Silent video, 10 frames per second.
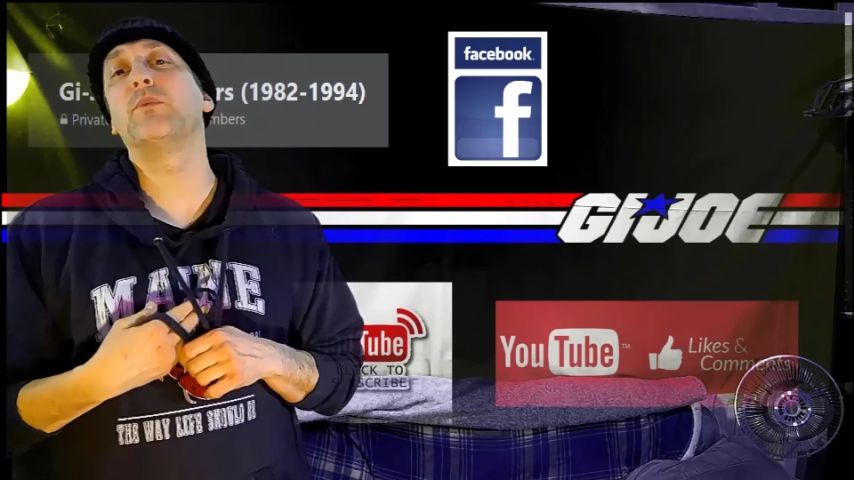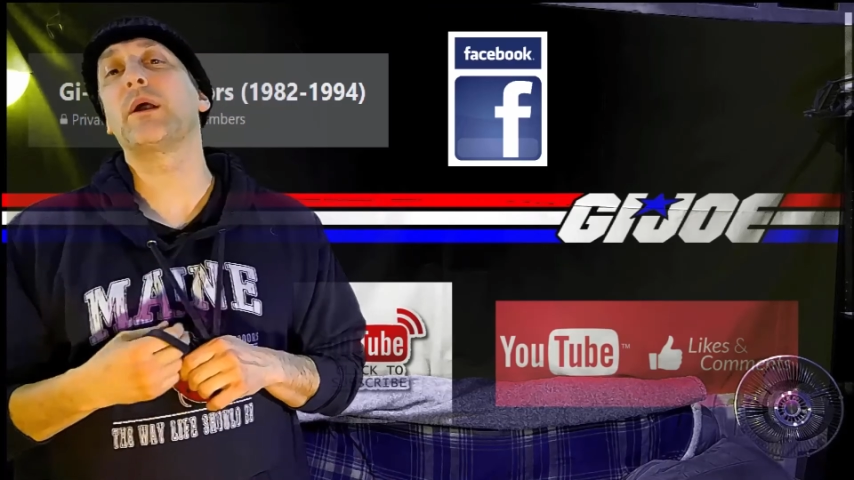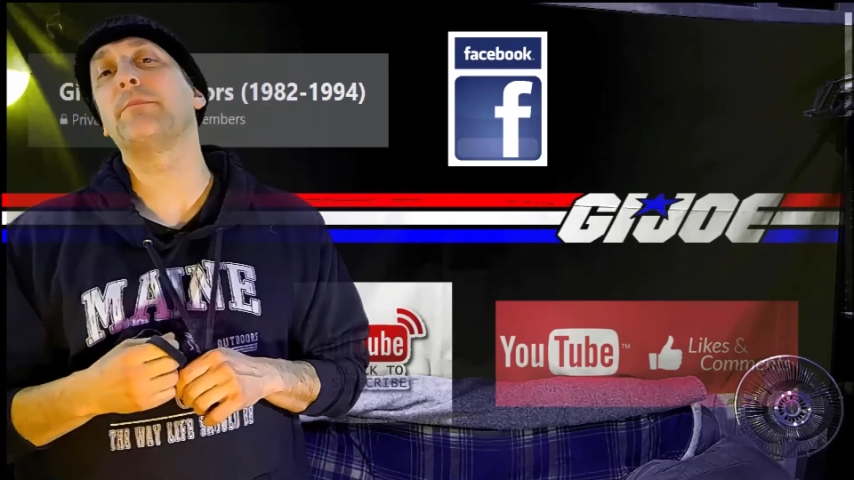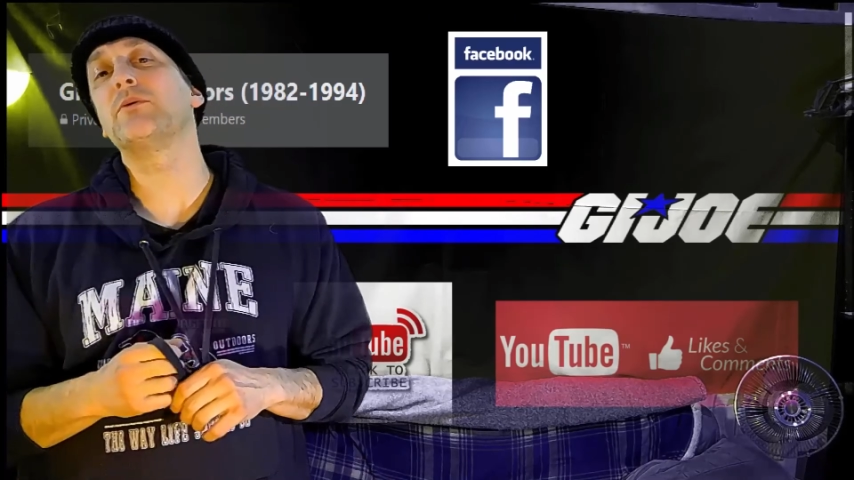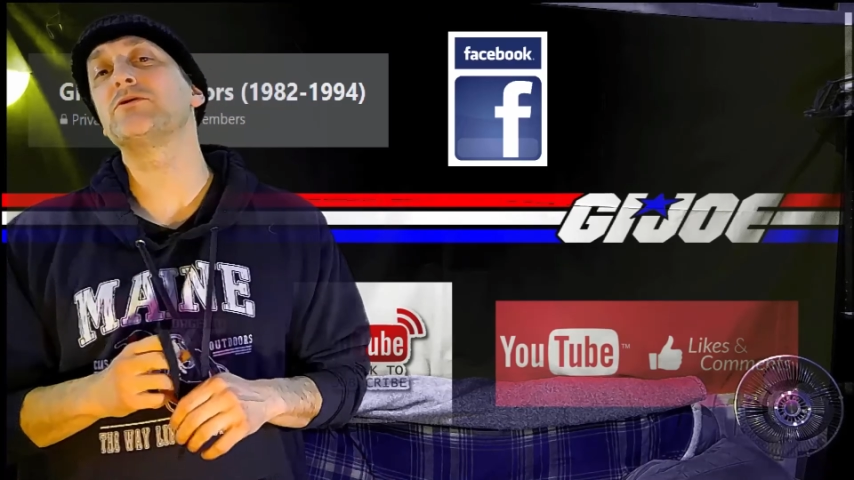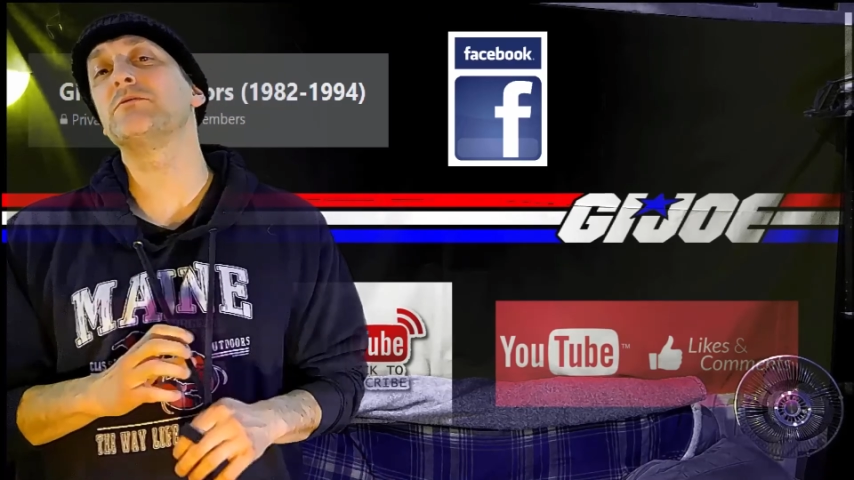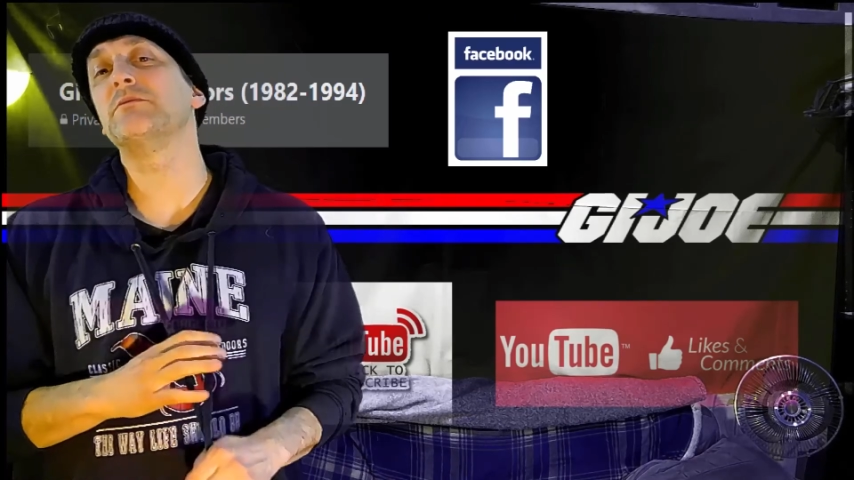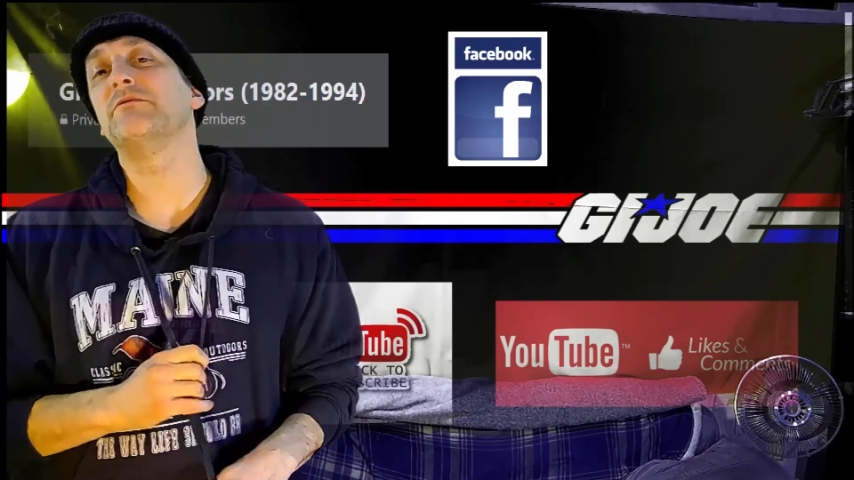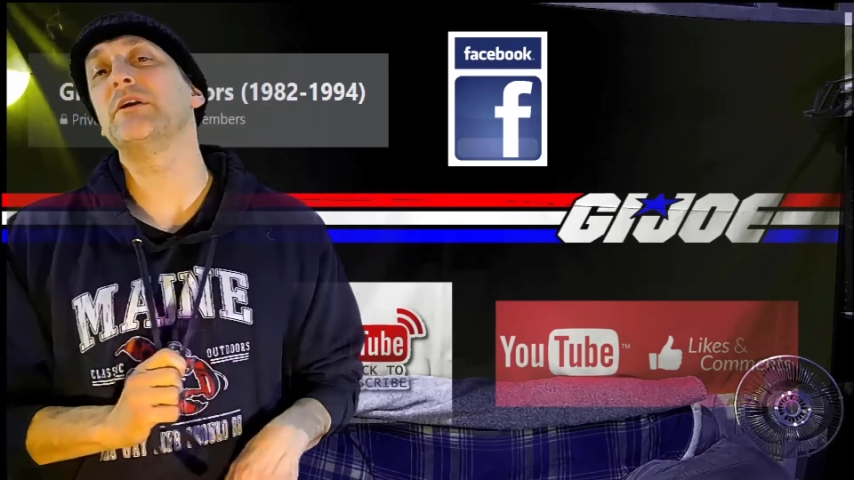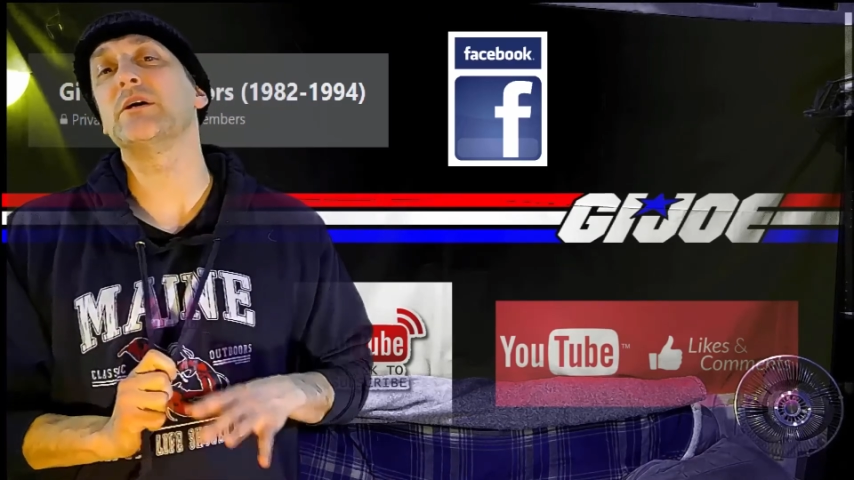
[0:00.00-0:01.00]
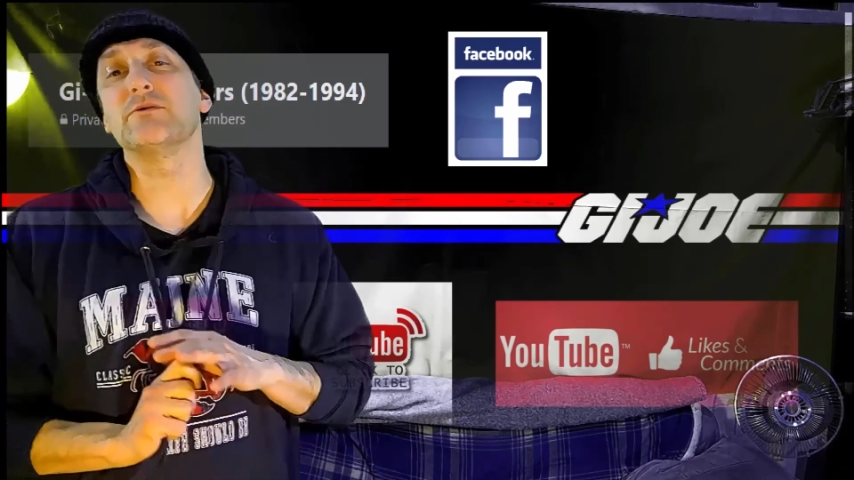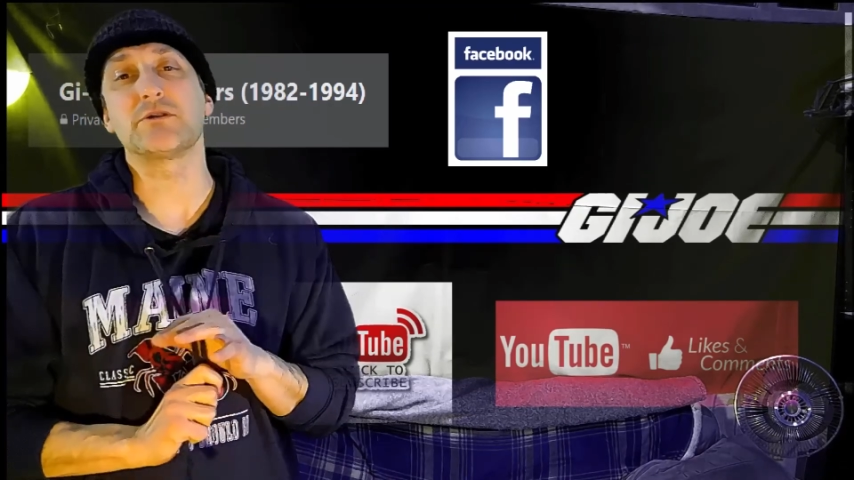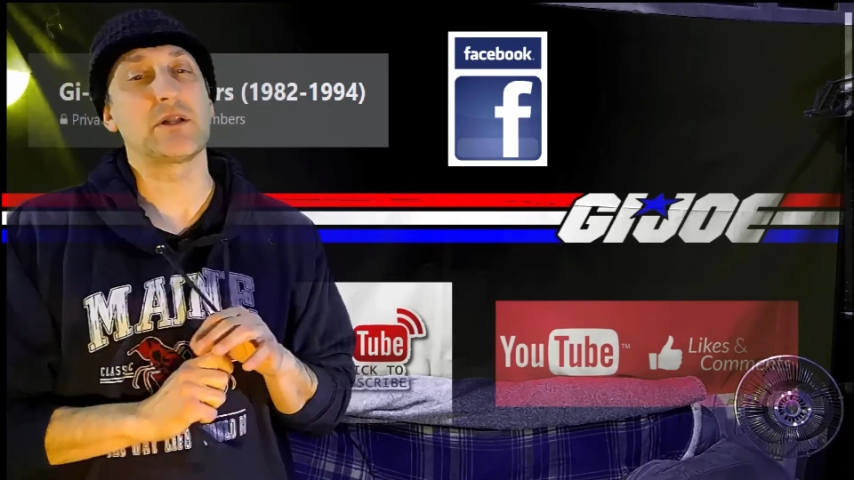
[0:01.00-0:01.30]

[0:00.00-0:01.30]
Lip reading: I post some new videos.